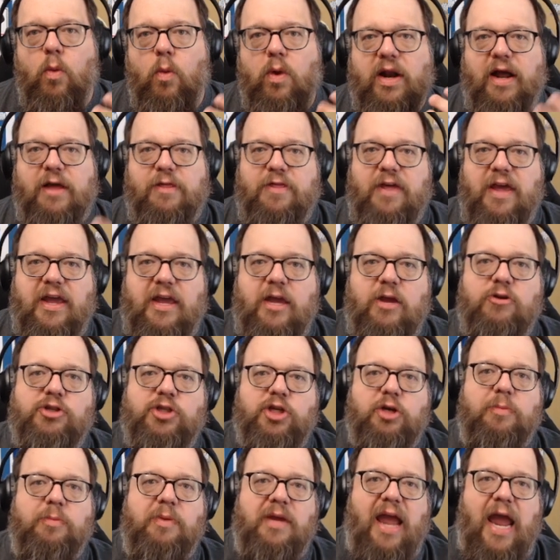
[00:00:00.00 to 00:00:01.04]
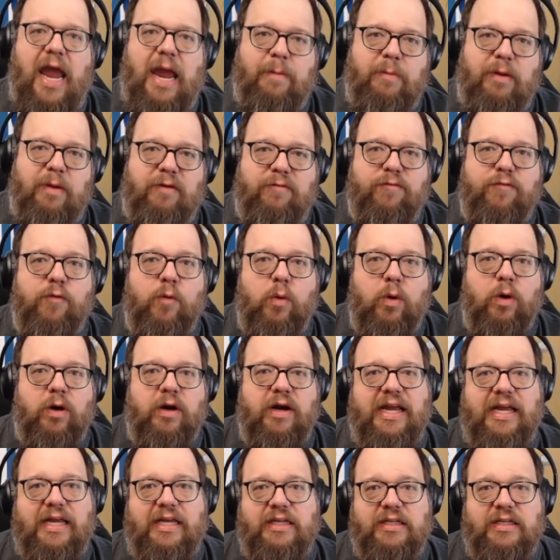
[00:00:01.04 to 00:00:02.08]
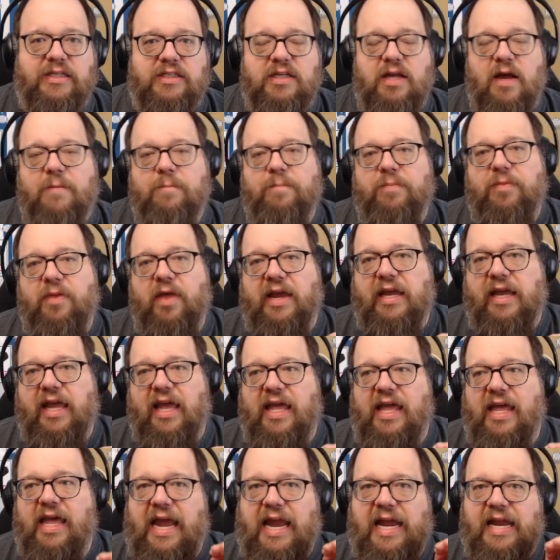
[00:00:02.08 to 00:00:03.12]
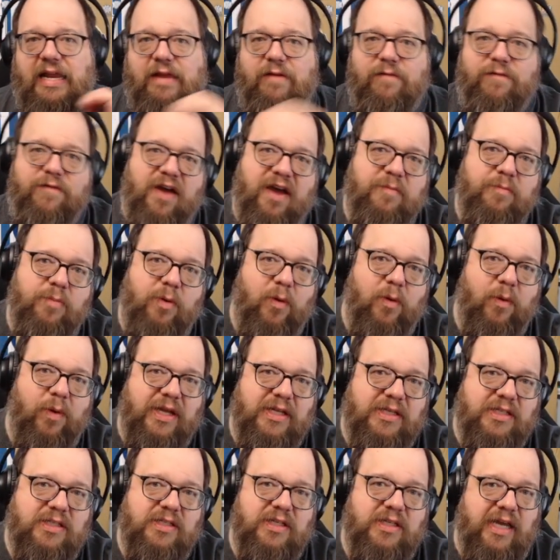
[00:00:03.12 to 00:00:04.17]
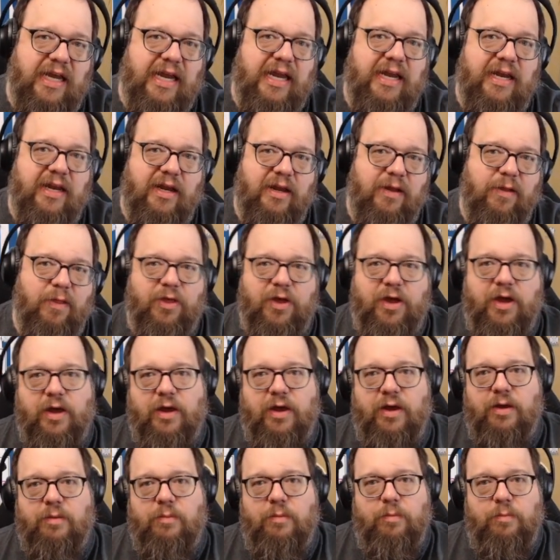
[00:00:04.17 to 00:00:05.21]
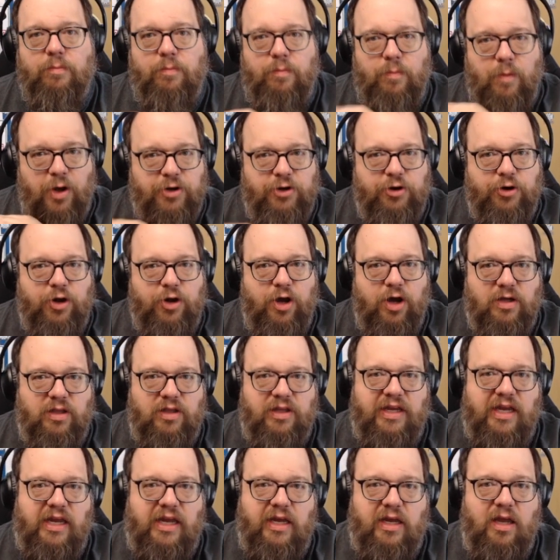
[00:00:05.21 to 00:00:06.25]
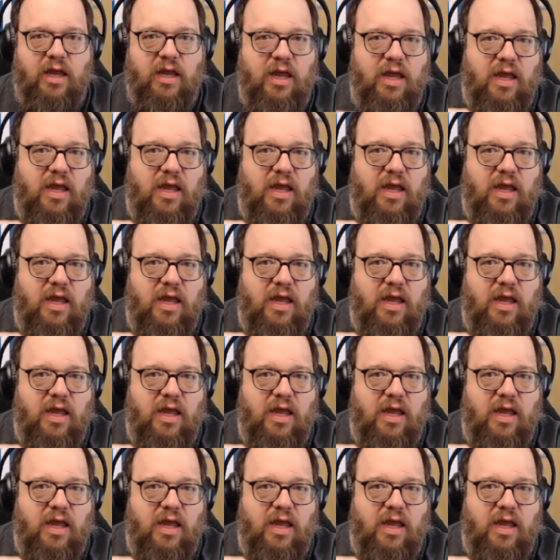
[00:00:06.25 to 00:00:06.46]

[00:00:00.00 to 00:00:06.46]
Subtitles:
I think you should be aiming for is like 85 points in the underdog league,